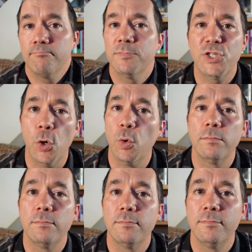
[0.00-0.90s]
So
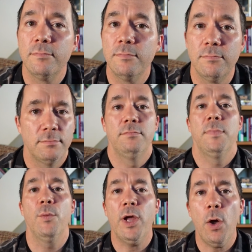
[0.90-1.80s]

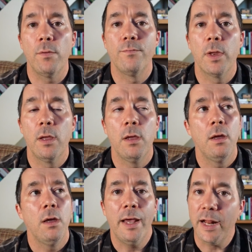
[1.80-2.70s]
here we go.
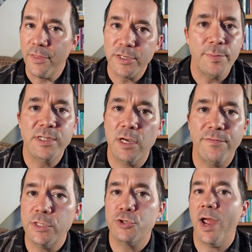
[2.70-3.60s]
And I thought to myself,
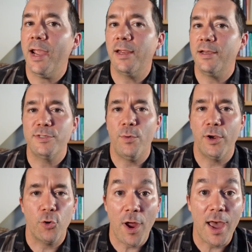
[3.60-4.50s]
this dragon doesn't want
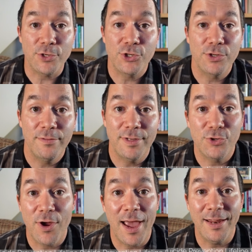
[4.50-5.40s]
to crash. This
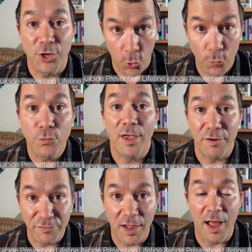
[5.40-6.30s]
dragon knows how
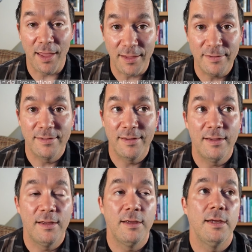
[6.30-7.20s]
to fly.
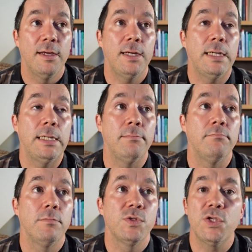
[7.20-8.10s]

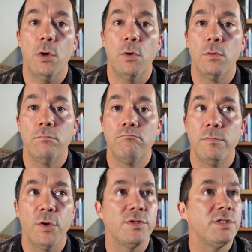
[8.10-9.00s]
So
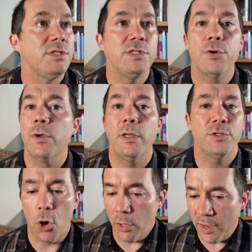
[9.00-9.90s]
there's zero,
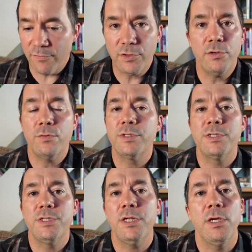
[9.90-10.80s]
all I have to do is
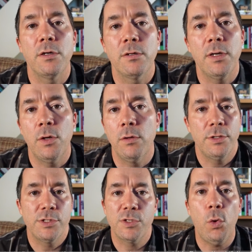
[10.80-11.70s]
sit here
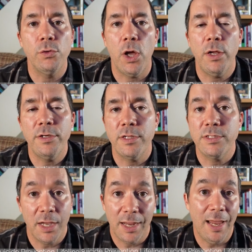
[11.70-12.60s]
and just hold on to
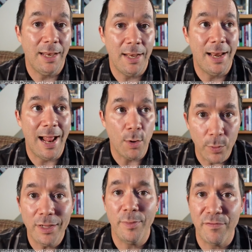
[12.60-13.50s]
this thing, and I
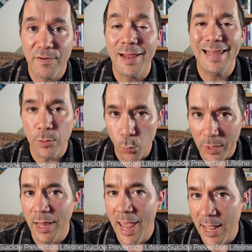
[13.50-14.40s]
will be fine. It
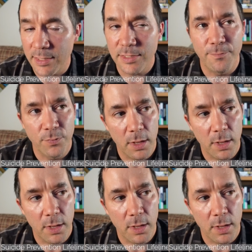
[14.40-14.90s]
will end.